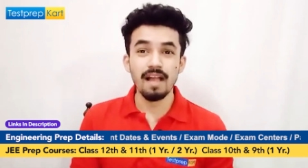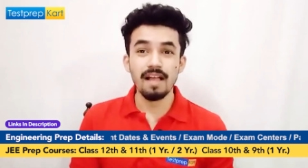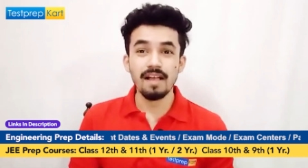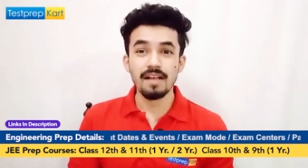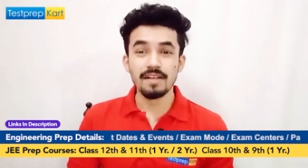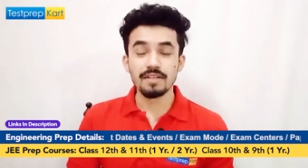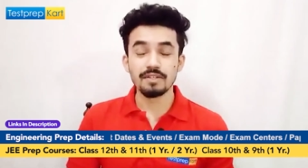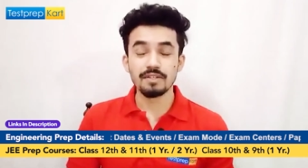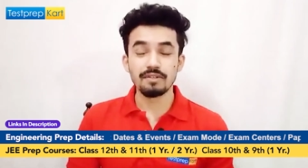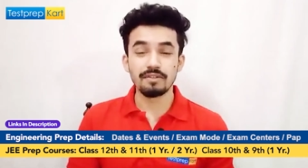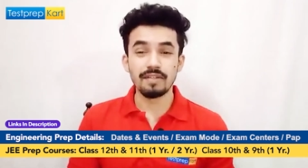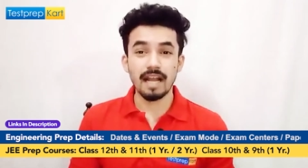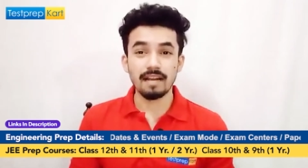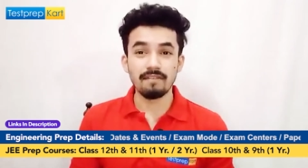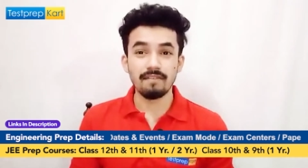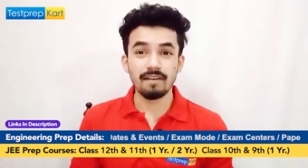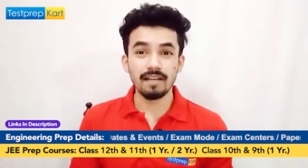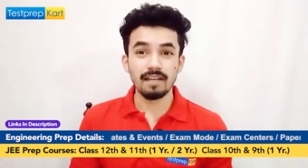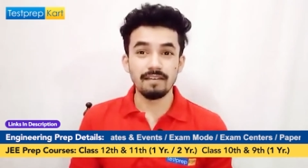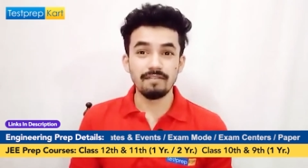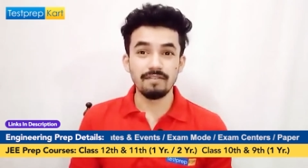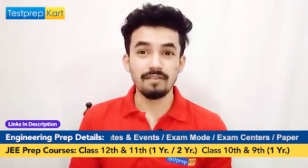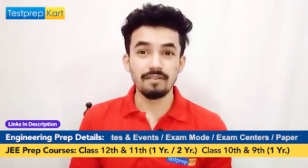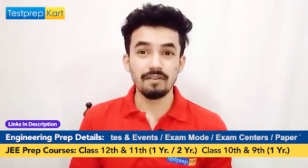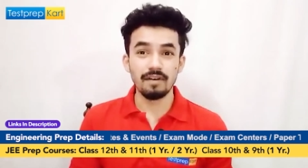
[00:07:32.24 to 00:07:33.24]
So that will
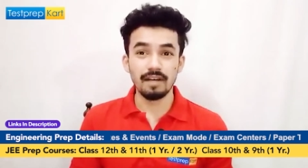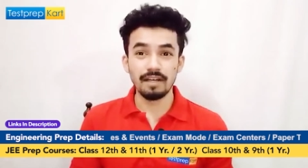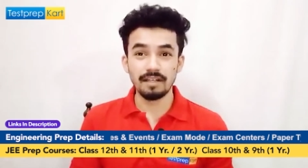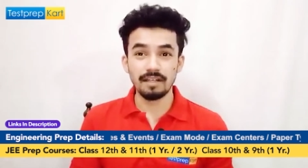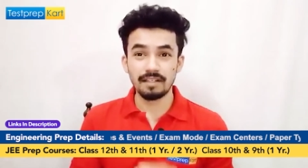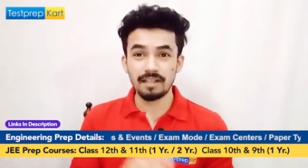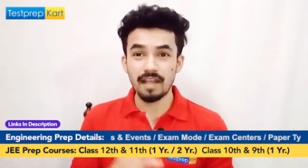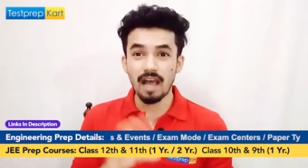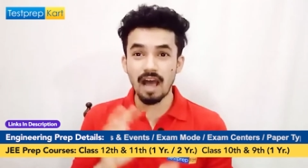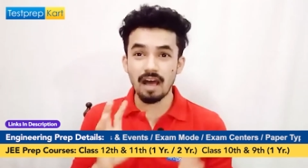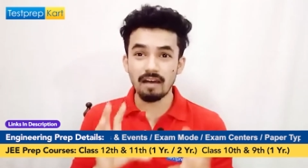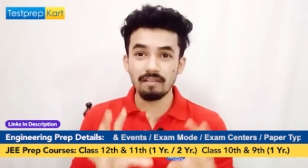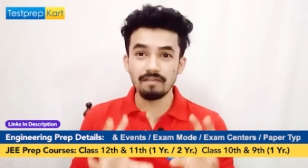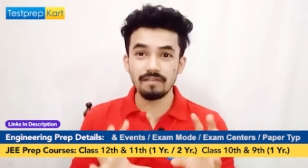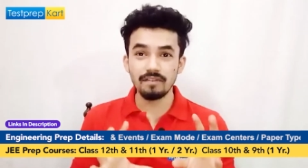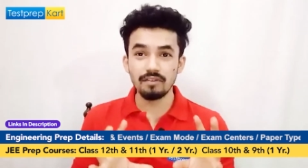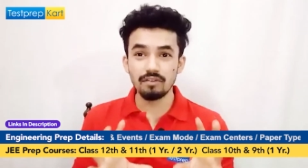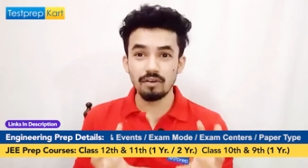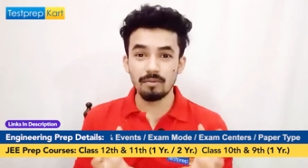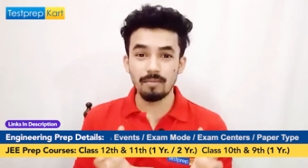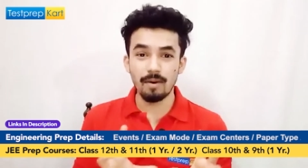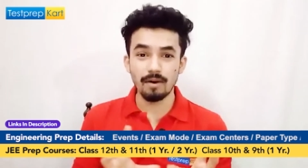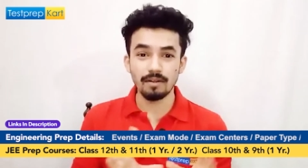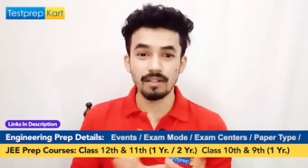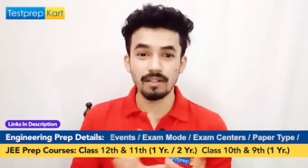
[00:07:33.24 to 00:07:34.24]
give you an entire
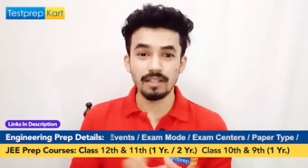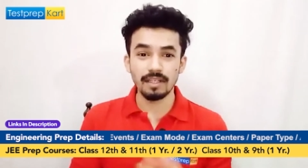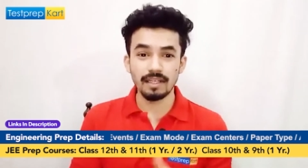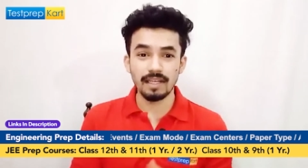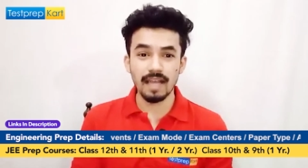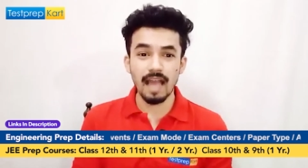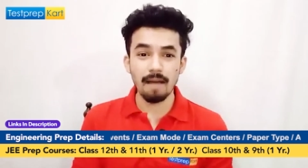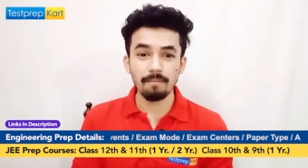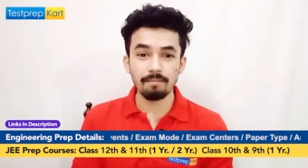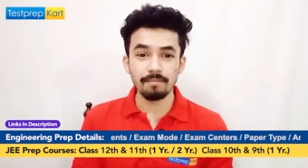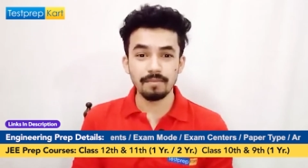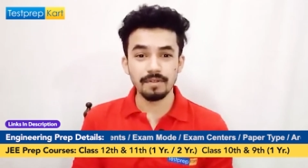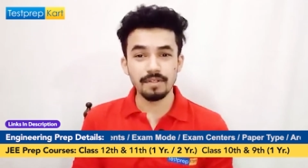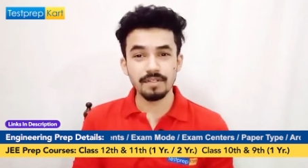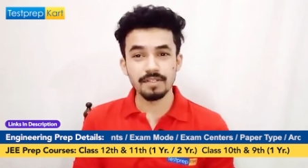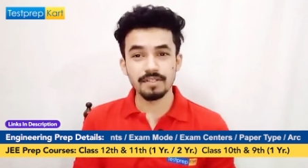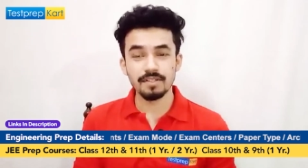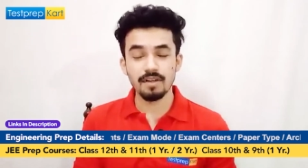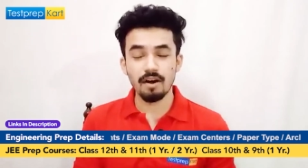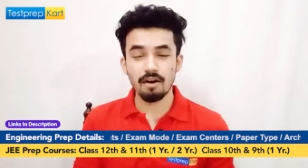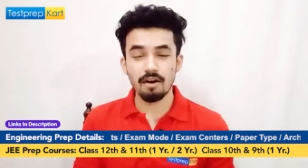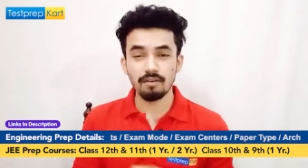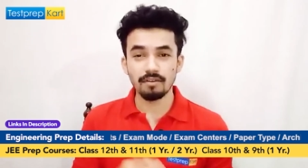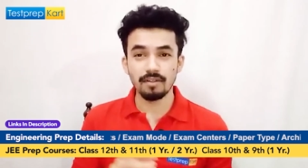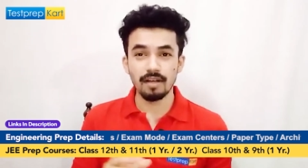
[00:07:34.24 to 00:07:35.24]
view about the campus,
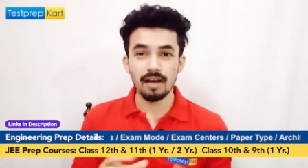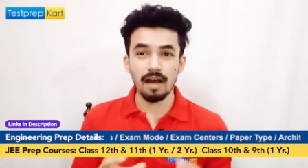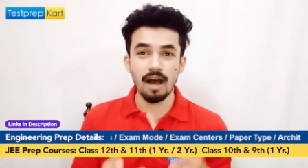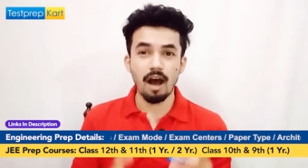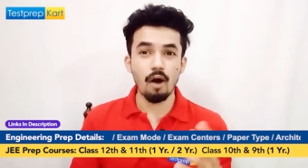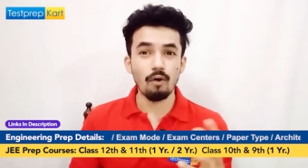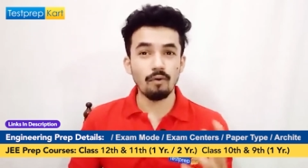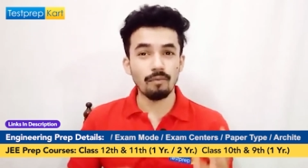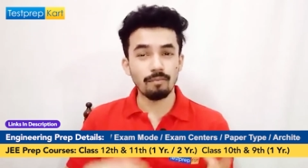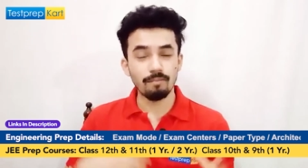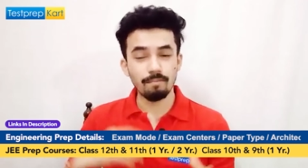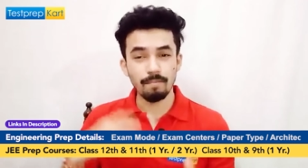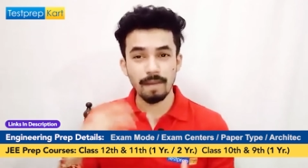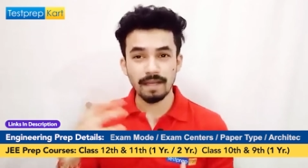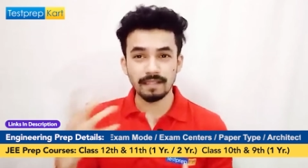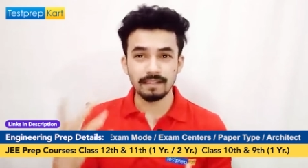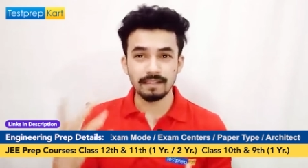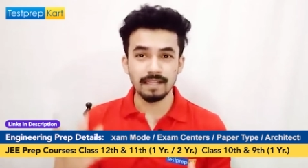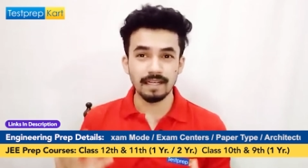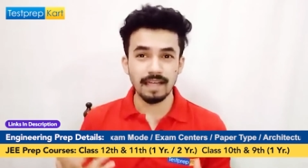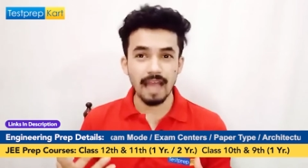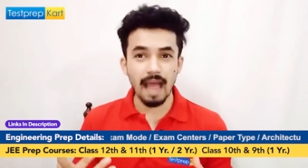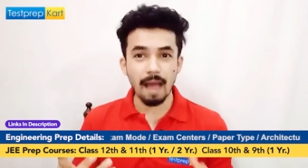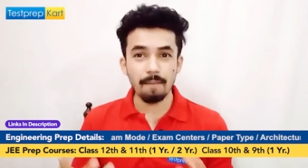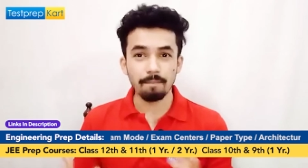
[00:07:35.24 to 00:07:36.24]
how the how big
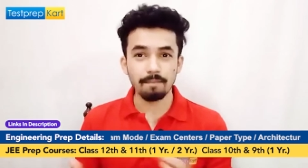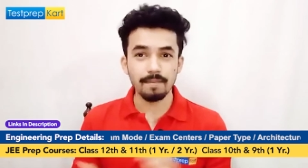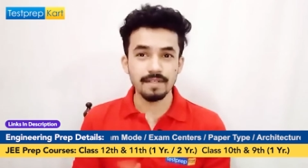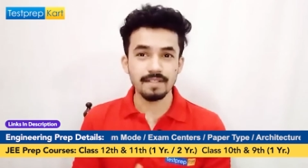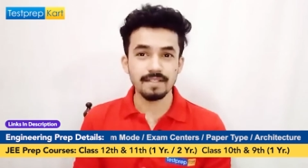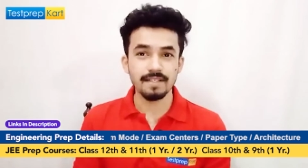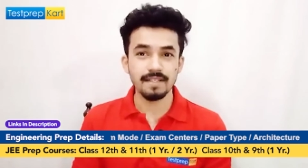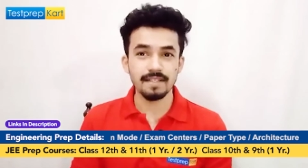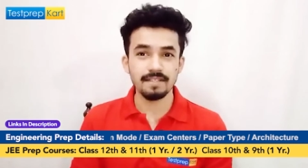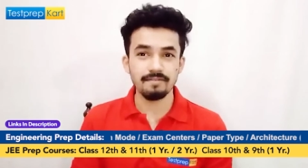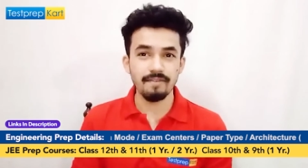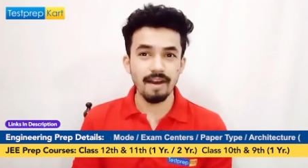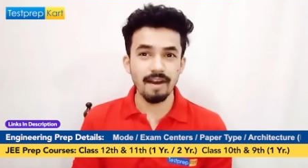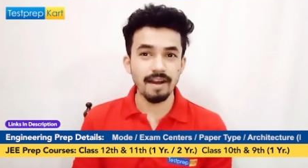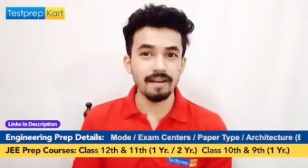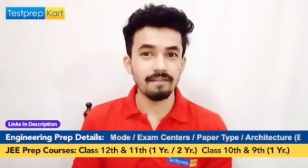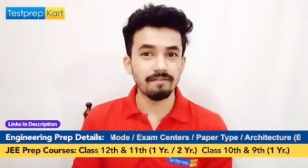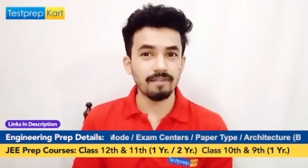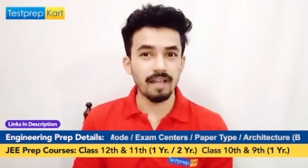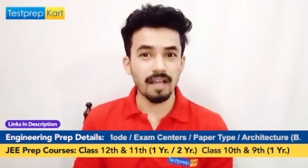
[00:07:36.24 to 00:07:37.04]
the campus is, right?